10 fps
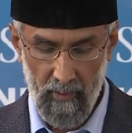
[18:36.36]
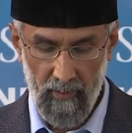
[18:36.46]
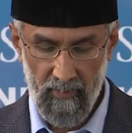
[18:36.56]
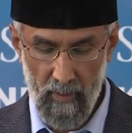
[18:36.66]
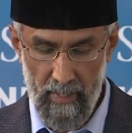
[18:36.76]

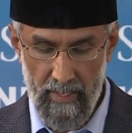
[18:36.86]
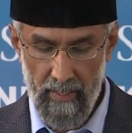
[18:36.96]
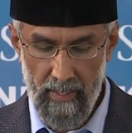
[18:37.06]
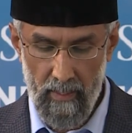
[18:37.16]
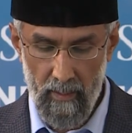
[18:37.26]

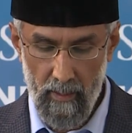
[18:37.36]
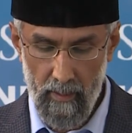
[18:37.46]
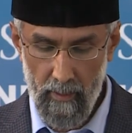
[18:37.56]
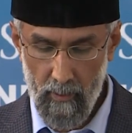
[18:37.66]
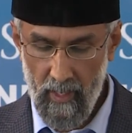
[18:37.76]
Similarly,
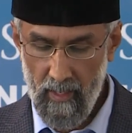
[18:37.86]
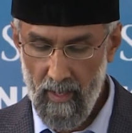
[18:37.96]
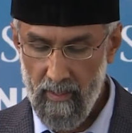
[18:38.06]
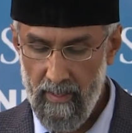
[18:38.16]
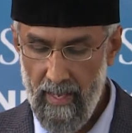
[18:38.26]
looking
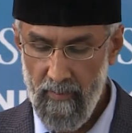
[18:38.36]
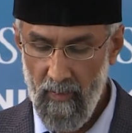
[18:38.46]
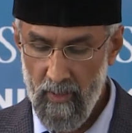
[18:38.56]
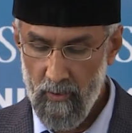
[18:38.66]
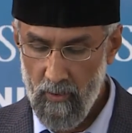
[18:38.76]
at life
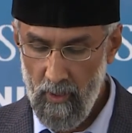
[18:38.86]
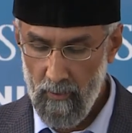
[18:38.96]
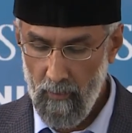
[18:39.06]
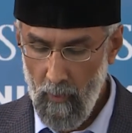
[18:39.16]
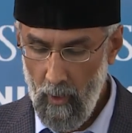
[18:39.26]

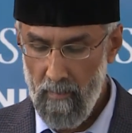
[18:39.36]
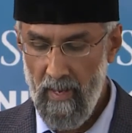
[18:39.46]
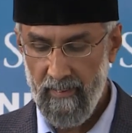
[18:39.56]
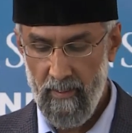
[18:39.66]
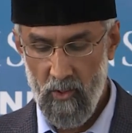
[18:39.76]
histories of all
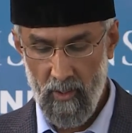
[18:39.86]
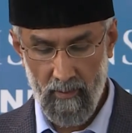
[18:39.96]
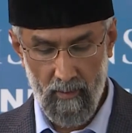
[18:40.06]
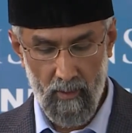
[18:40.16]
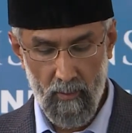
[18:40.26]

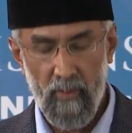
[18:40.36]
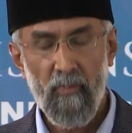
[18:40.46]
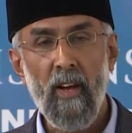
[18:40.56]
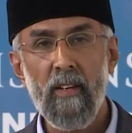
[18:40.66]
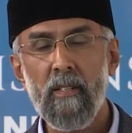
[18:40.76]
messengers, we
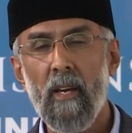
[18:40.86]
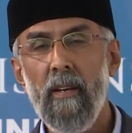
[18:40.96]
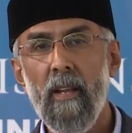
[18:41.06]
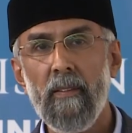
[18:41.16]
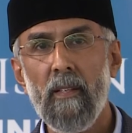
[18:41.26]
find
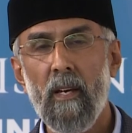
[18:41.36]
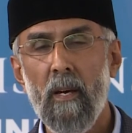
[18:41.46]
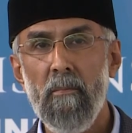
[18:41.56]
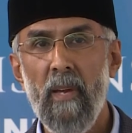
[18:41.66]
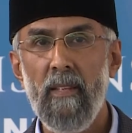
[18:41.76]
another
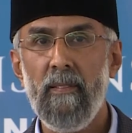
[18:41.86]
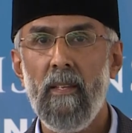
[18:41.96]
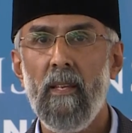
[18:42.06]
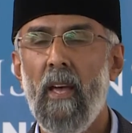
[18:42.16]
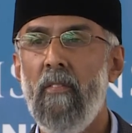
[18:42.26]

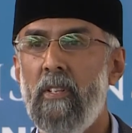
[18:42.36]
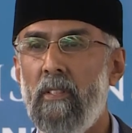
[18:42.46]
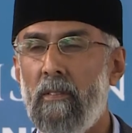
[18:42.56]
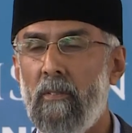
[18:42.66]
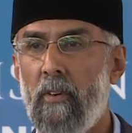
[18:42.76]
amazing
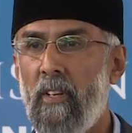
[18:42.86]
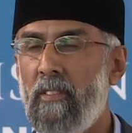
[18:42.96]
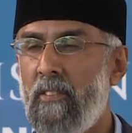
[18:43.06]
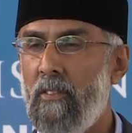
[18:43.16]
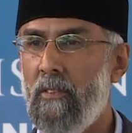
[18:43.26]
evidence for
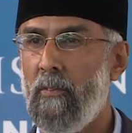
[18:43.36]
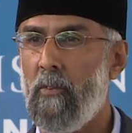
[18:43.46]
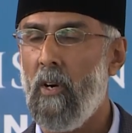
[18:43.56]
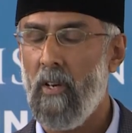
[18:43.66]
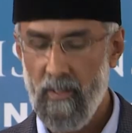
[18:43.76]
existence
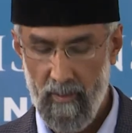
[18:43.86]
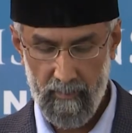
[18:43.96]
of God.